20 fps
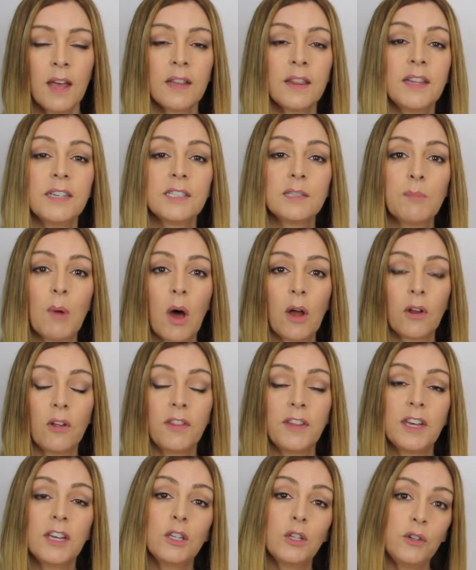This model,
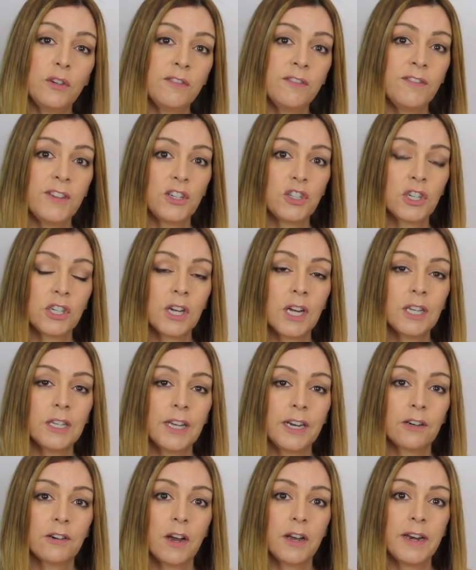the EluneVision
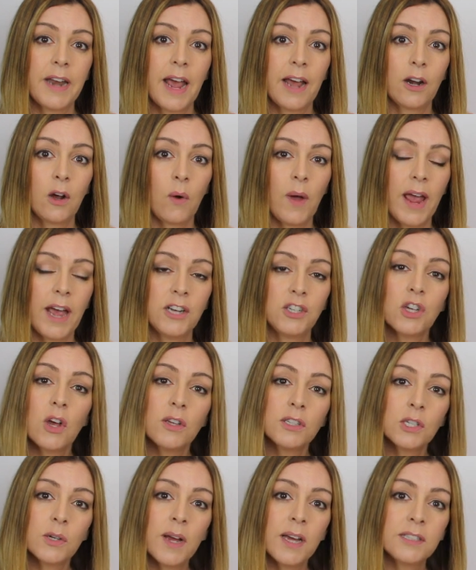Elara Nano Edge,
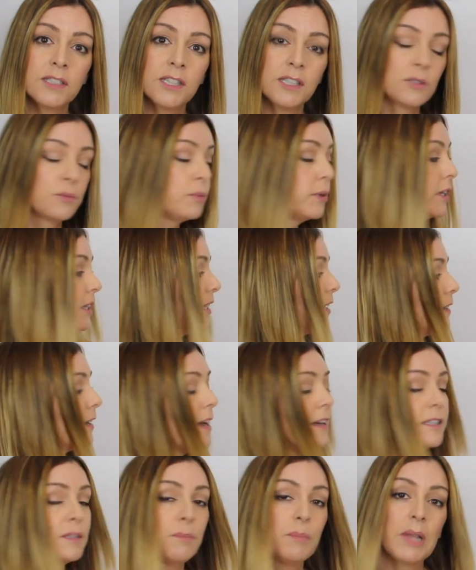also has this really
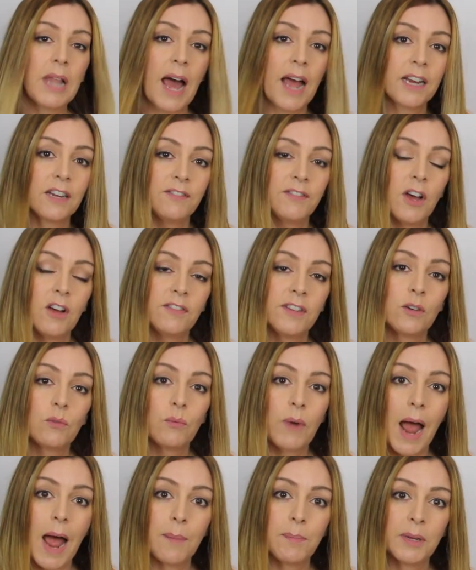nice black velvet
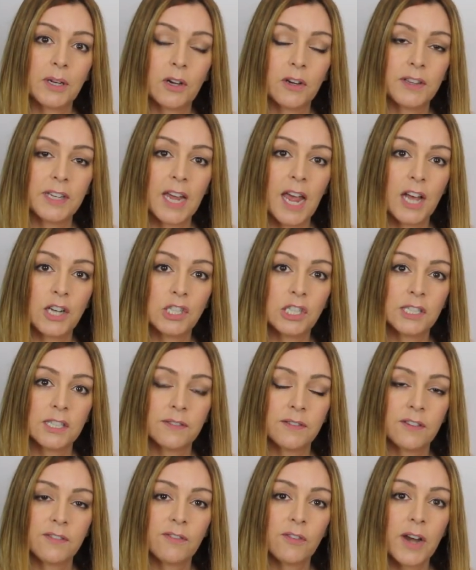wrapping on the edges
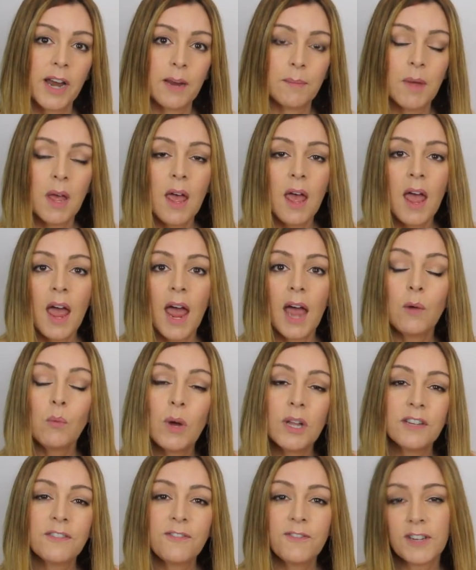of the frame. And
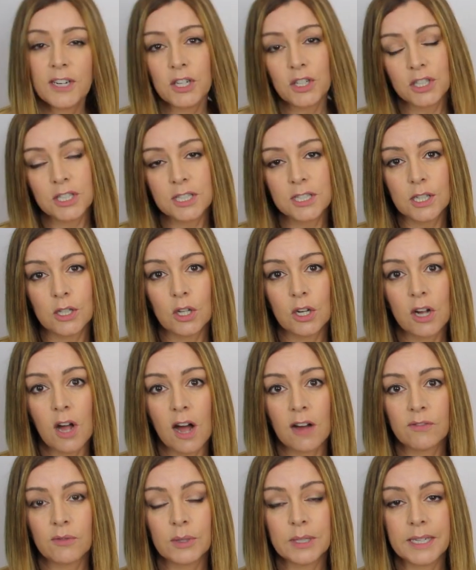while it finishes the look
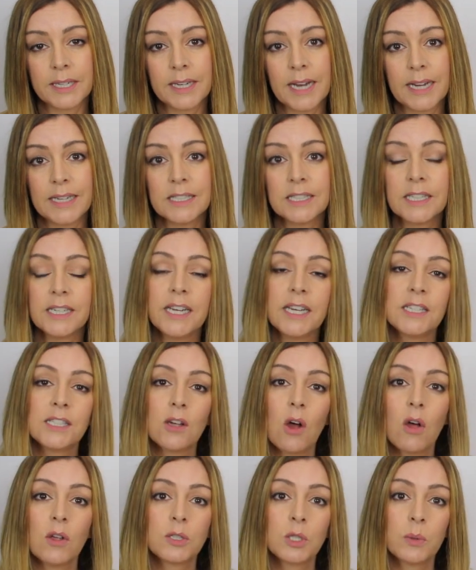off really nicely, it's
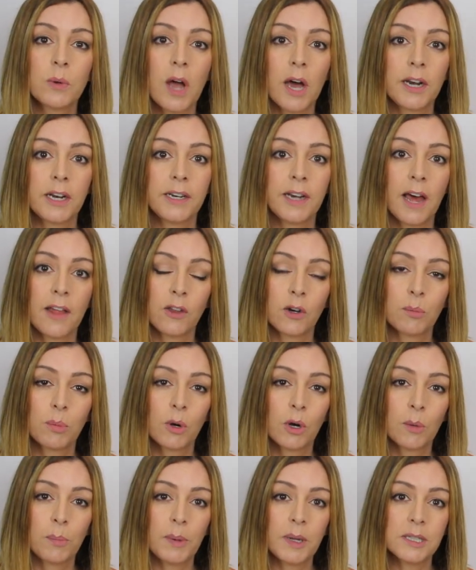also got another
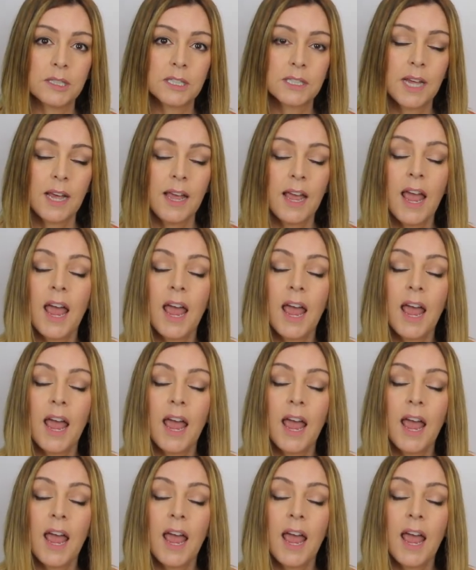purpose.